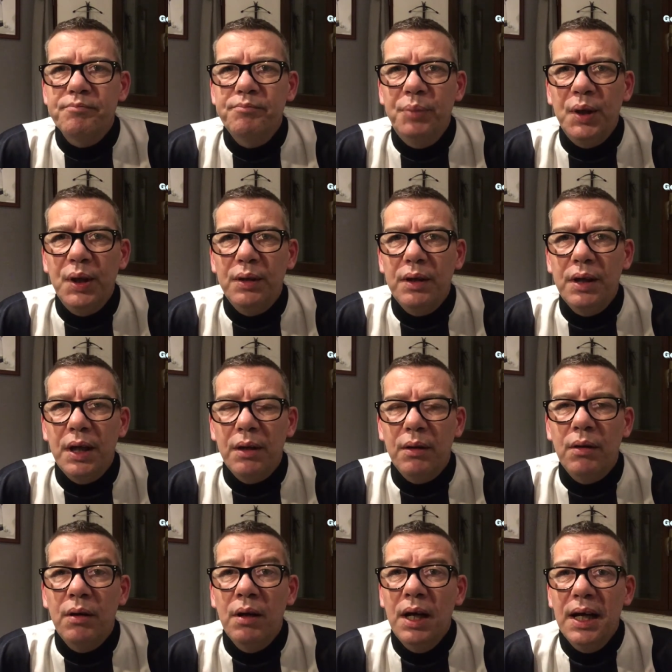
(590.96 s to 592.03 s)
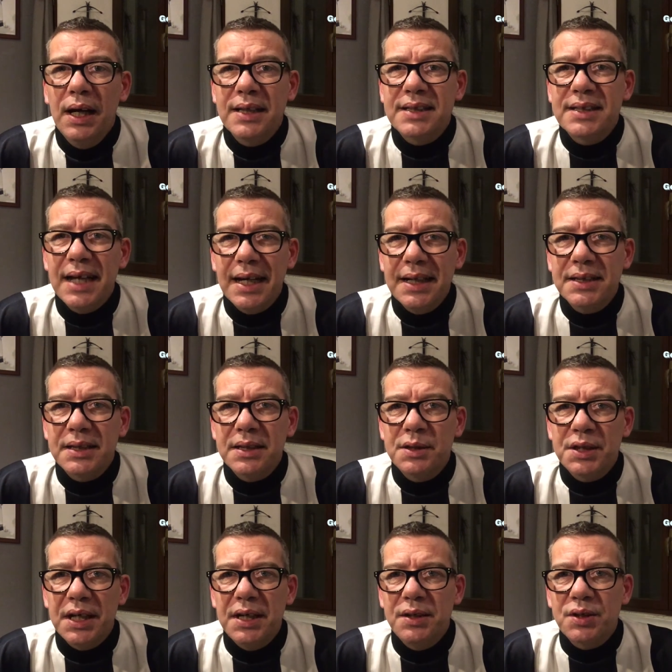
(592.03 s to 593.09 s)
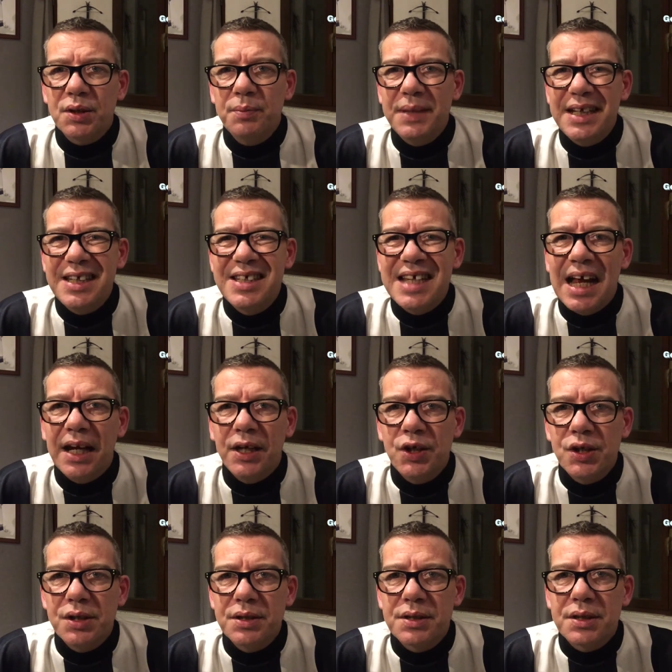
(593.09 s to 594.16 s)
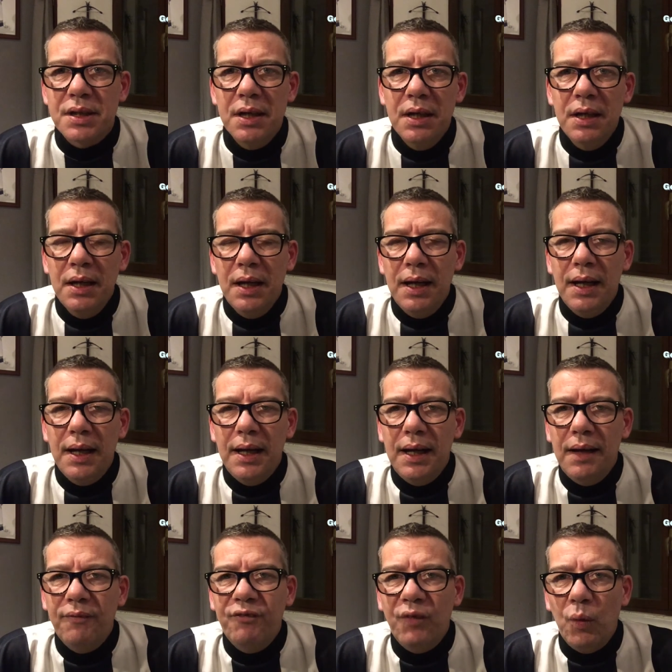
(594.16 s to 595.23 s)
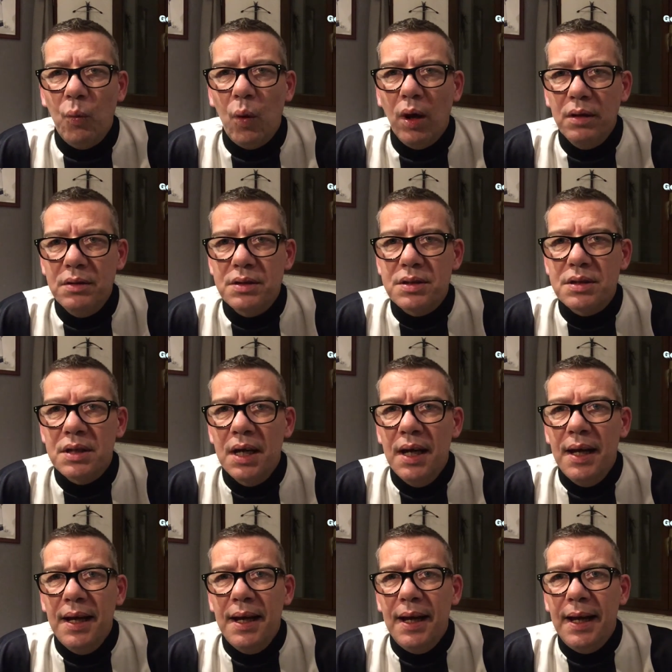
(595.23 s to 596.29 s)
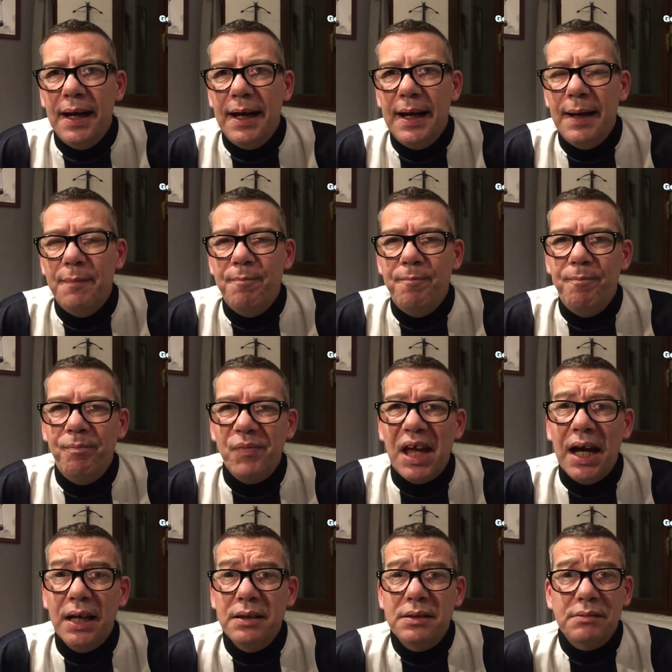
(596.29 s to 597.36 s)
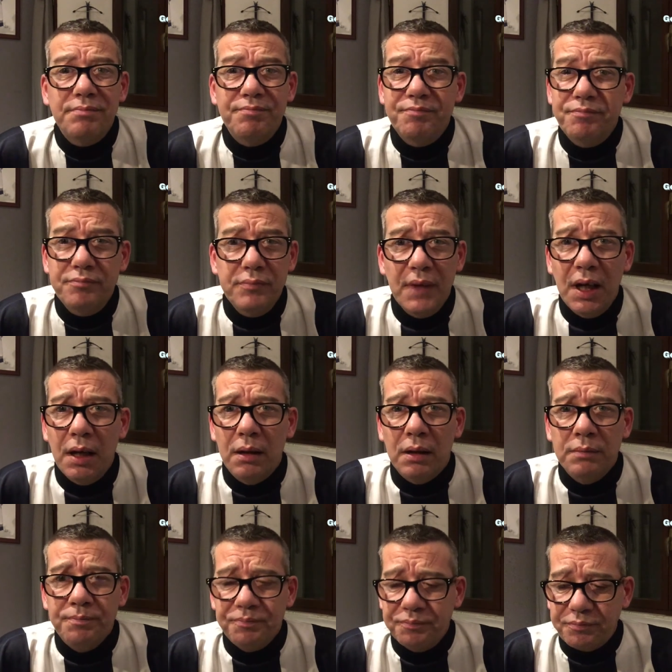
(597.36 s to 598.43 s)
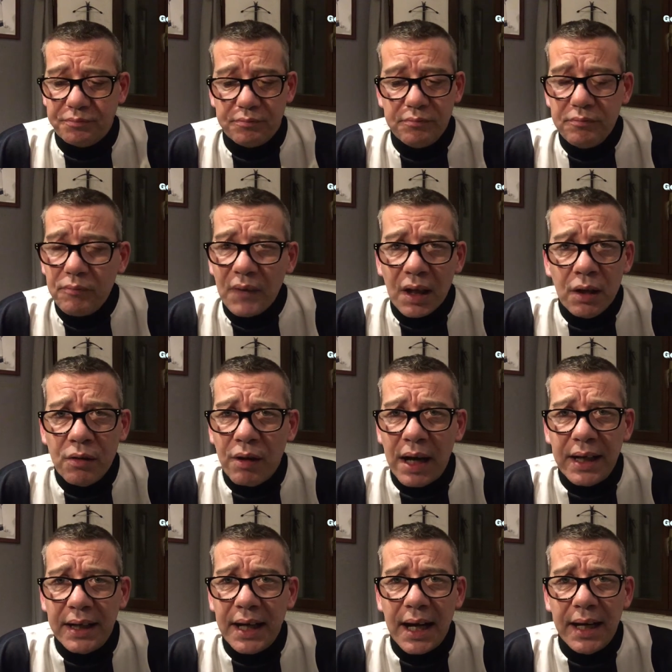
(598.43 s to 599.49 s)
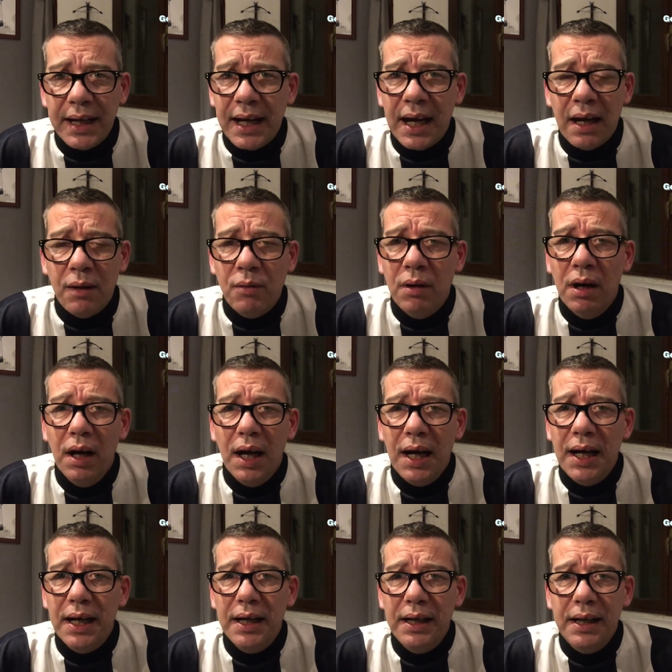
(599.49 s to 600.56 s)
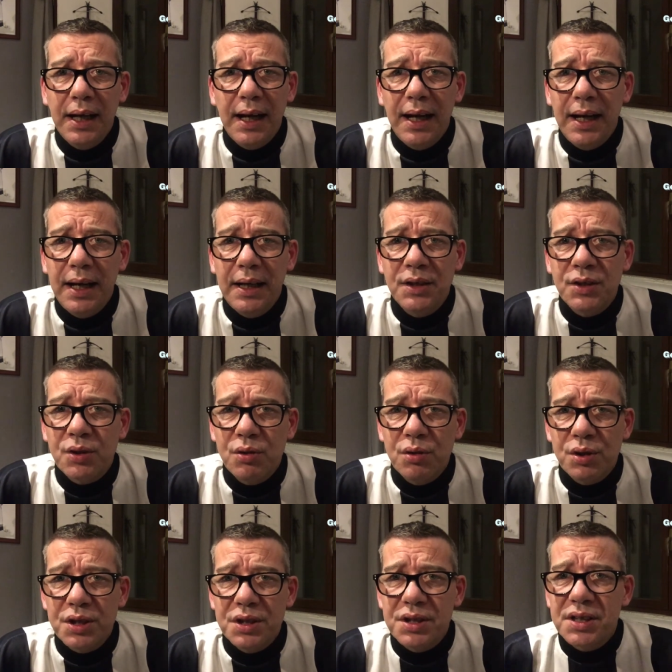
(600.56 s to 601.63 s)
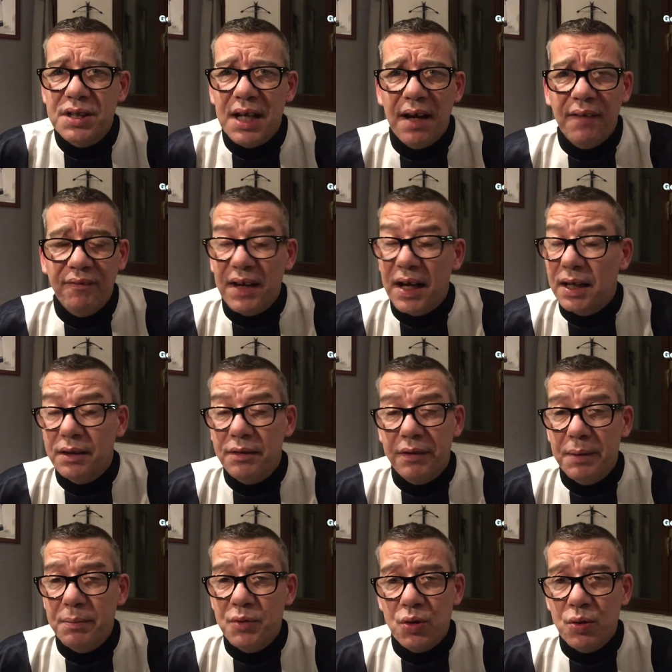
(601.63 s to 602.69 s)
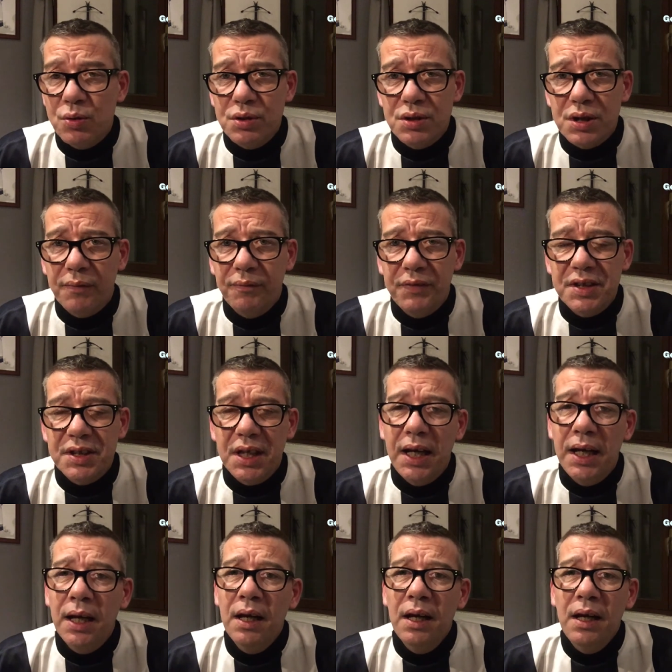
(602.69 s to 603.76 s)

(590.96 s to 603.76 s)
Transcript: But you know, it's nice to see some intelligence for once, and you know, credit Eddie Howe and his coaching staff and Graham Jones, obviously.